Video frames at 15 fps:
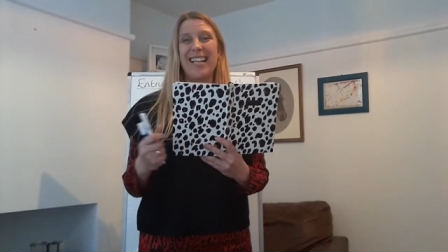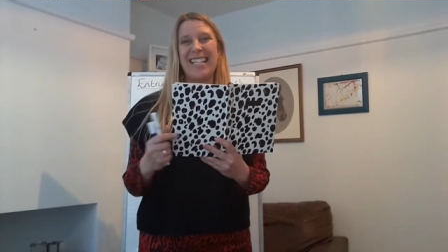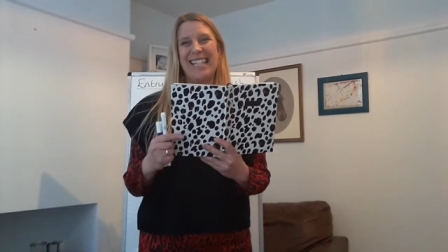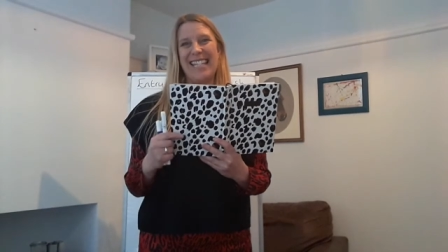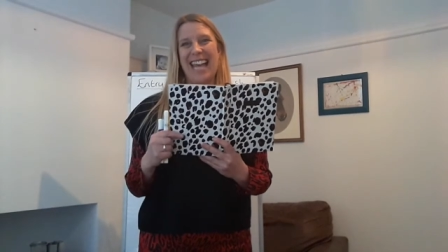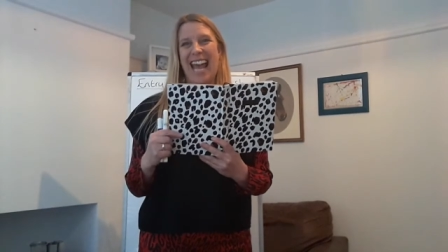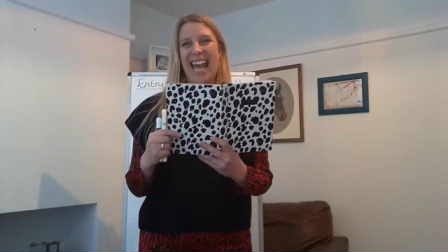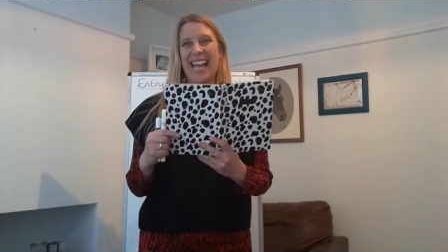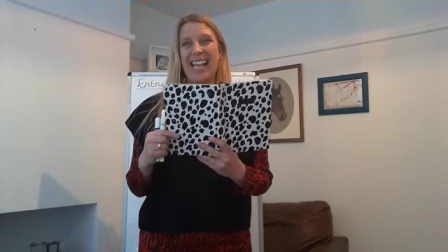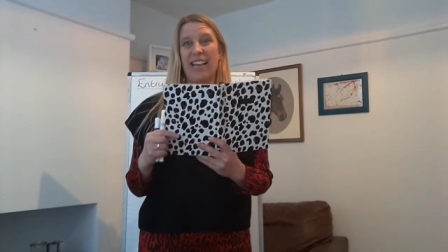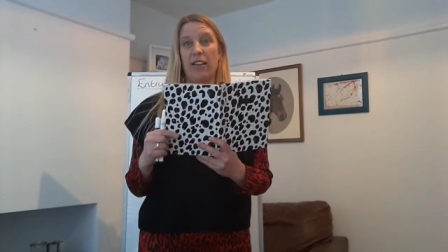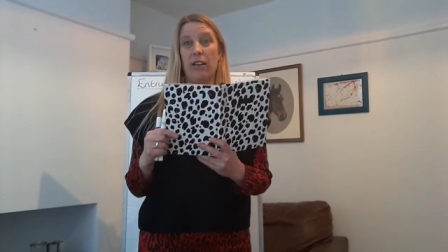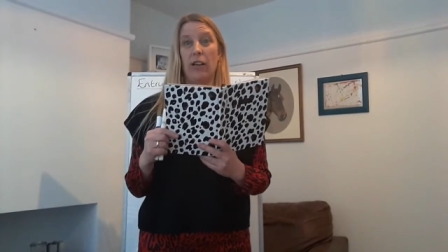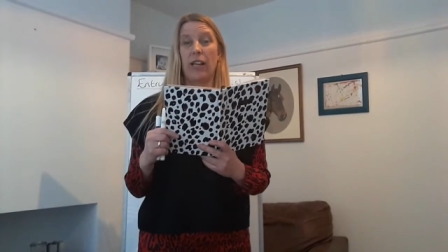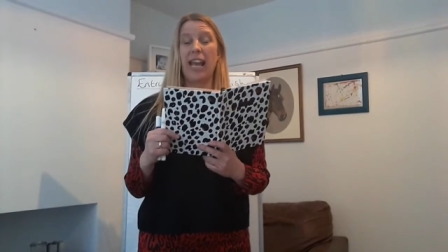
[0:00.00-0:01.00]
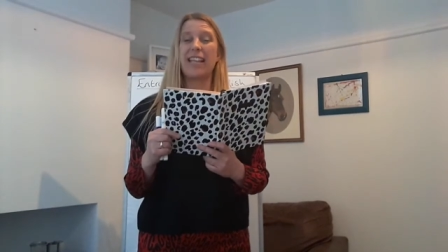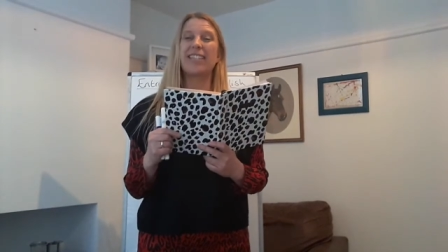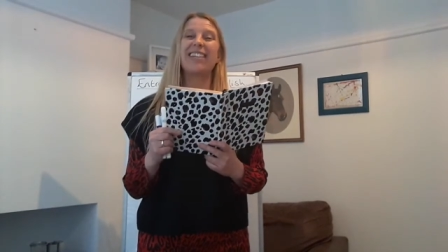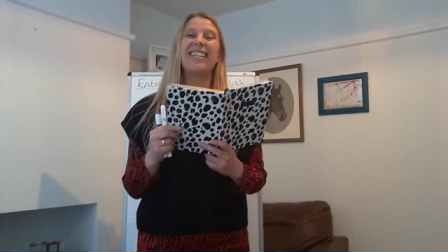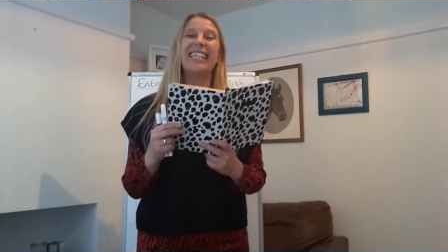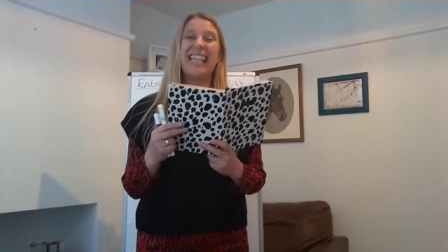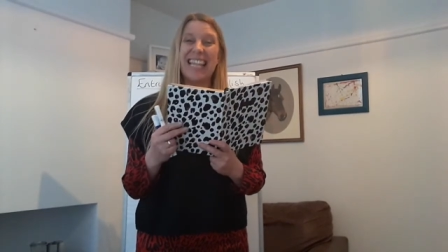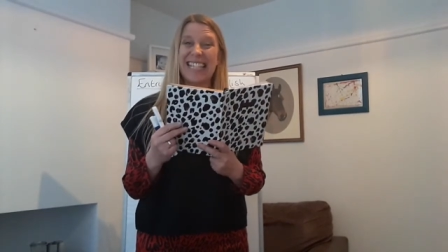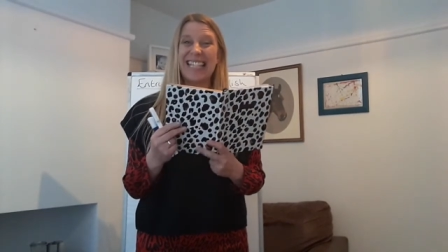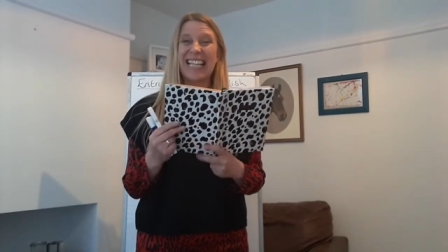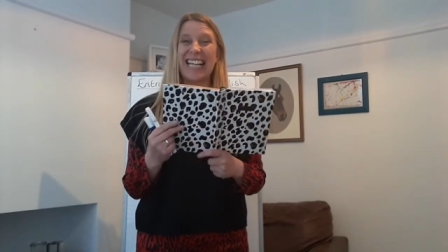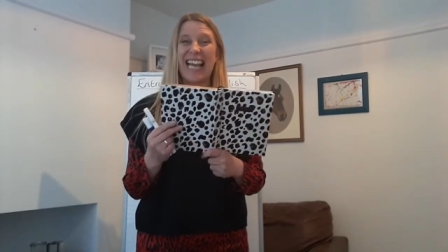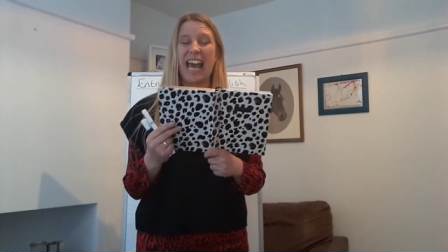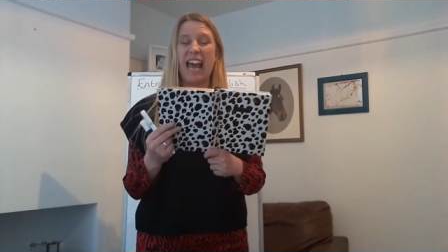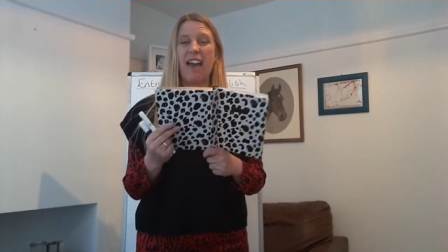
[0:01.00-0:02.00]
say, okay, so
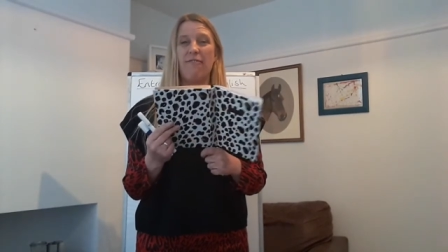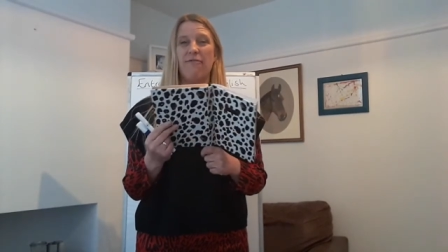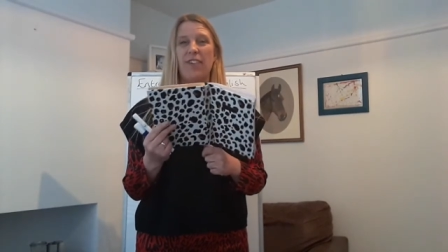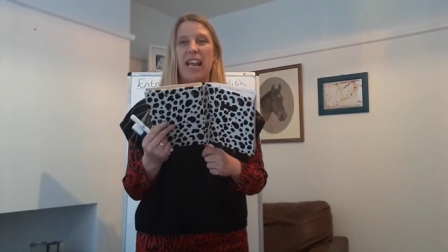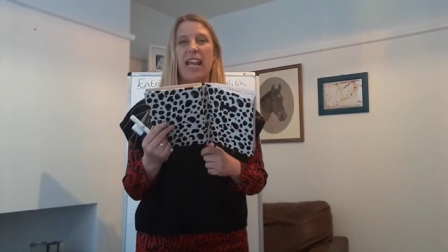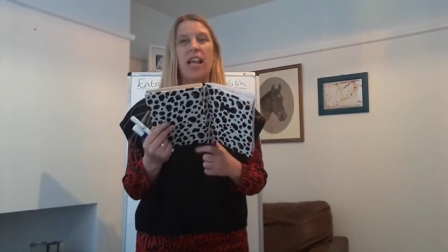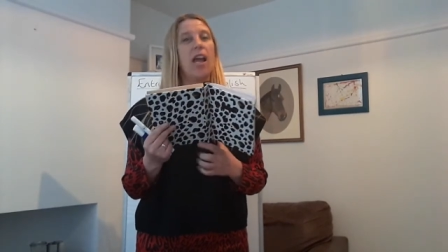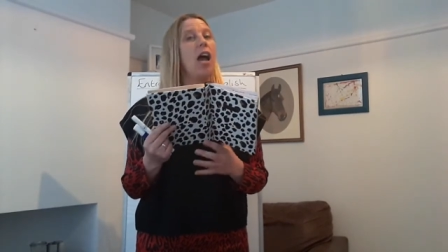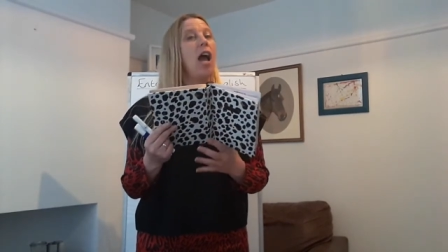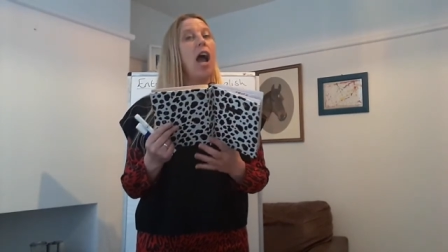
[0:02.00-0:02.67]
listen carefully,